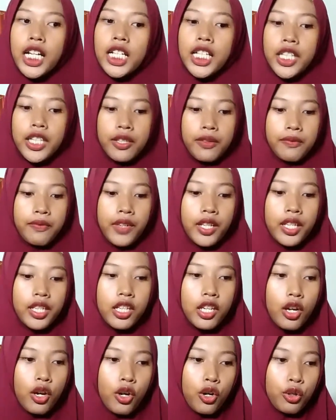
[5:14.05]
the
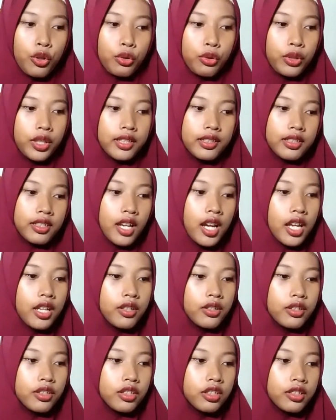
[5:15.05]
video
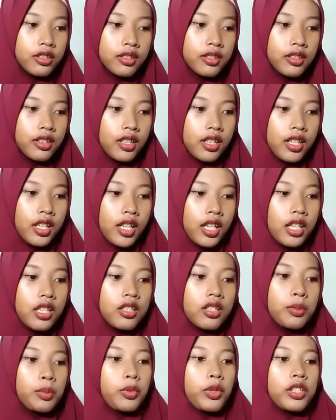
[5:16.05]
entitled
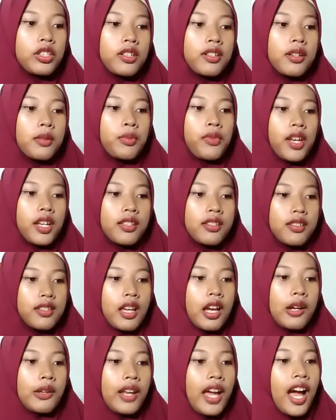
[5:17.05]
Interpreter Breaks
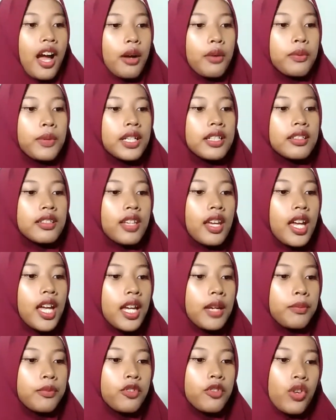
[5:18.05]
Down How
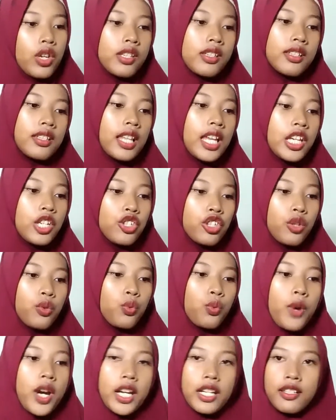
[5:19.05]
Real-Time Translation
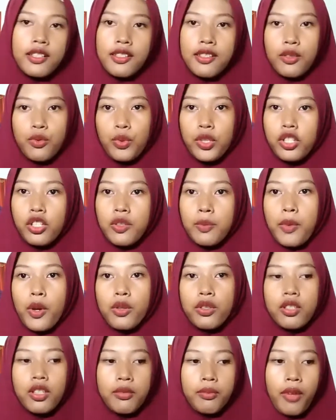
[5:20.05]
Works, which is
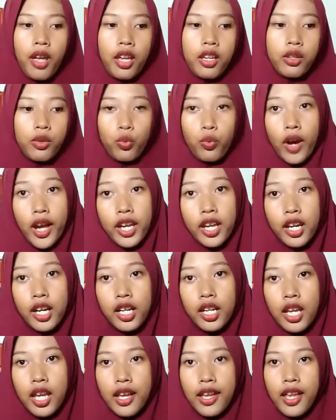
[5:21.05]
posted by Wired,
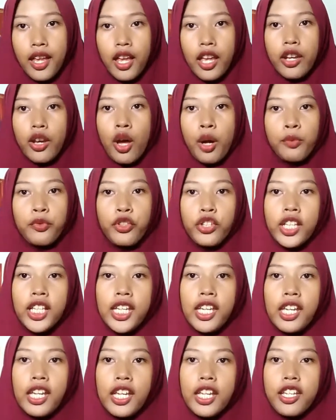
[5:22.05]
and
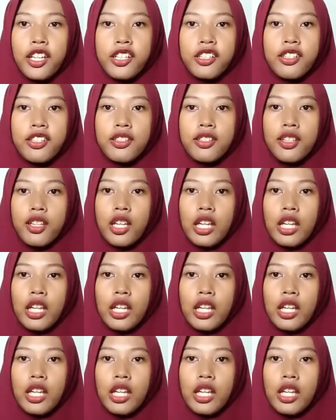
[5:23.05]
hopefully it is